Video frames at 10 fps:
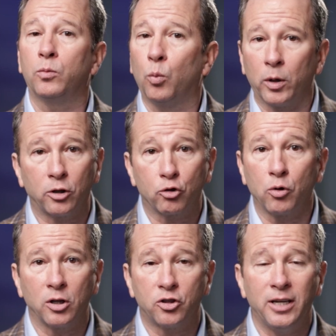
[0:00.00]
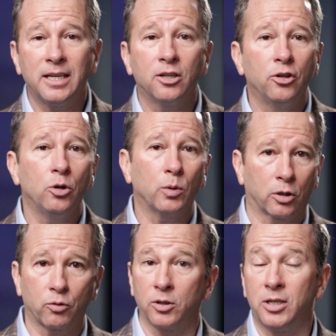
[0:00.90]
what the trustee can do, what
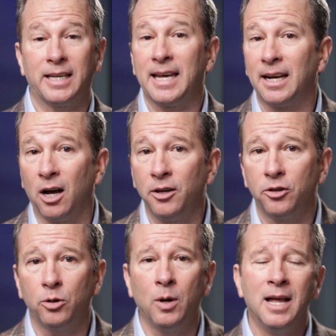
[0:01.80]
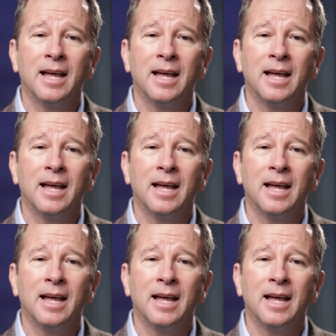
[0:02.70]
the trustee cannot do,